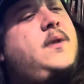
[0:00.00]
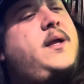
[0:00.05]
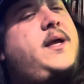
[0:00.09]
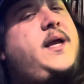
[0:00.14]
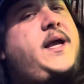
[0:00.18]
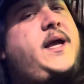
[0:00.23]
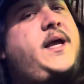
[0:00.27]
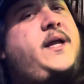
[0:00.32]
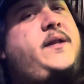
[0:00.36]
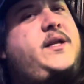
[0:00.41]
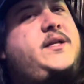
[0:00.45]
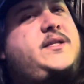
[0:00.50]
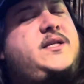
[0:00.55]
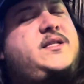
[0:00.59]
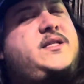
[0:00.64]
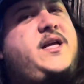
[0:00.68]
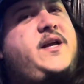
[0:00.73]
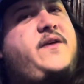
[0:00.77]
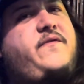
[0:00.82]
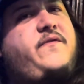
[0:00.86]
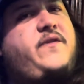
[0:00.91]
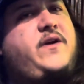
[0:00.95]
And this is
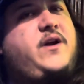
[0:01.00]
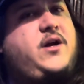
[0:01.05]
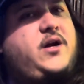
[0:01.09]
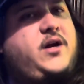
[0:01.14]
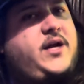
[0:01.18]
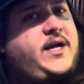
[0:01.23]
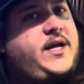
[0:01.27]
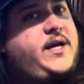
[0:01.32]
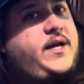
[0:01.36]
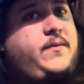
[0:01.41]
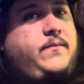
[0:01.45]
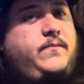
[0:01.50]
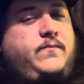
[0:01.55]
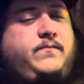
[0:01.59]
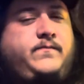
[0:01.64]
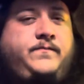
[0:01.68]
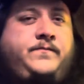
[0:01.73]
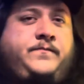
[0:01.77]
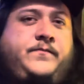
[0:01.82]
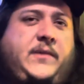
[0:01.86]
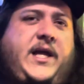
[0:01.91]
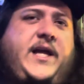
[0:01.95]
a very,
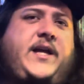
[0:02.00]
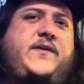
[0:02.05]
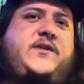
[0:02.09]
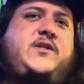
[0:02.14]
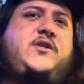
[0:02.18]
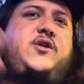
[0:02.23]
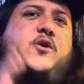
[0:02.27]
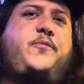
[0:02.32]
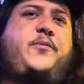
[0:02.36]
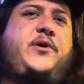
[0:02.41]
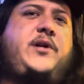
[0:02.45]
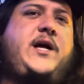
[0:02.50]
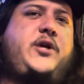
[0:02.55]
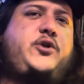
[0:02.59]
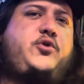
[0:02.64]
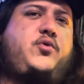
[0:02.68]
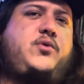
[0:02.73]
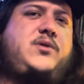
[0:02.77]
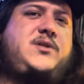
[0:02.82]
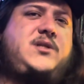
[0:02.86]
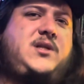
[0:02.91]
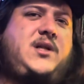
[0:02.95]
like,
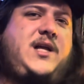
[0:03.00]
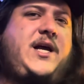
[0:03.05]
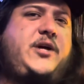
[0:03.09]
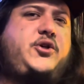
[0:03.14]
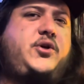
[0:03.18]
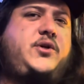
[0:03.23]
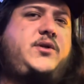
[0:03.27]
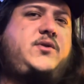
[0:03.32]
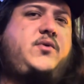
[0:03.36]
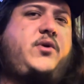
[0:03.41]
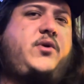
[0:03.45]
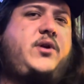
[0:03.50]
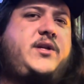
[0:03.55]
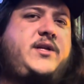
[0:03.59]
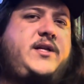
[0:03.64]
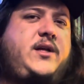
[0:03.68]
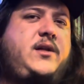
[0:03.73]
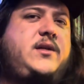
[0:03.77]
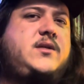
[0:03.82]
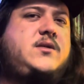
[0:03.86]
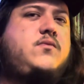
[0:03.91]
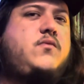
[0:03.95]
supernatural slasher sort of
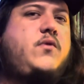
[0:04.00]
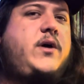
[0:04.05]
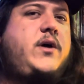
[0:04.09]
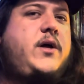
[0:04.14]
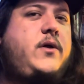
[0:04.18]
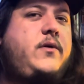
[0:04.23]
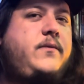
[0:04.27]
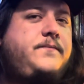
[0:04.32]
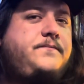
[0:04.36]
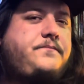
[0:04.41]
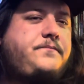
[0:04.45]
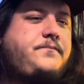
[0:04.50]
deal as well.